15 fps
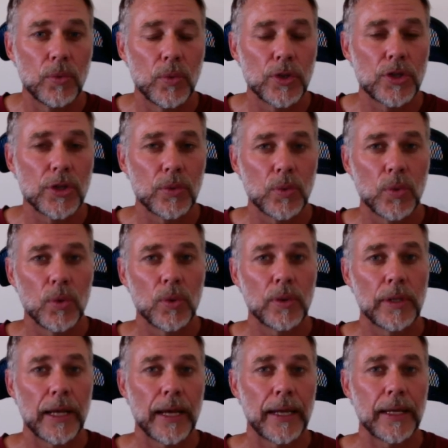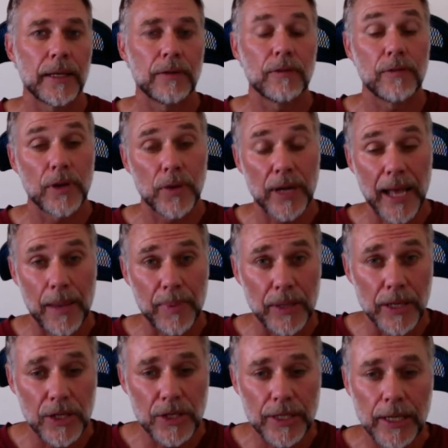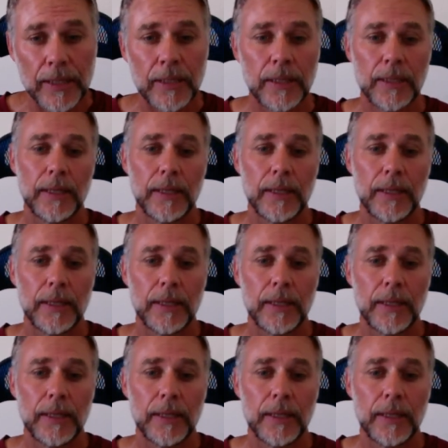wish you all a very happy Easter,